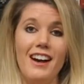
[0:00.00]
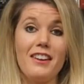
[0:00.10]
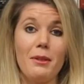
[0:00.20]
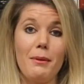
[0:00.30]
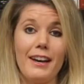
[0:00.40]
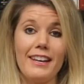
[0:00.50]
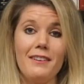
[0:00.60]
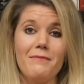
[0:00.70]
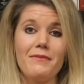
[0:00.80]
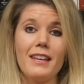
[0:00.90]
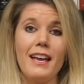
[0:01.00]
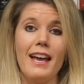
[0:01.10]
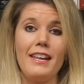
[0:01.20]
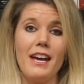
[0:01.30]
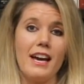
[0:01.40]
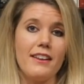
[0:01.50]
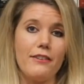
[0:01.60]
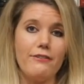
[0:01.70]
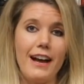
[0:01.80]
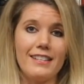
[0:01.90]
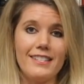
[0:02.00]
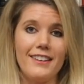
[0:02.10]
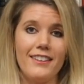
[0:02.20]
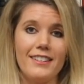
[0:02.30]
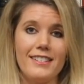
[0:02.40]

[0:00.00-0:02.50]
of the body and out of the fat cell